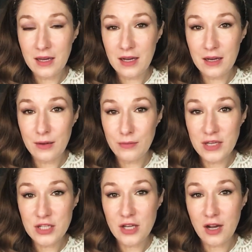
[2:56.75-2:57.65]
uh,
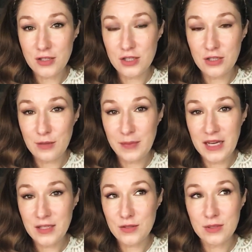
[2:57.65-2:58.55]
recharging the
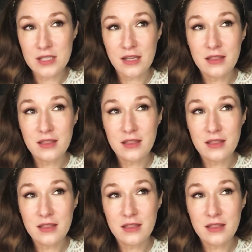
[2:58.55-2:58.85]
batteries.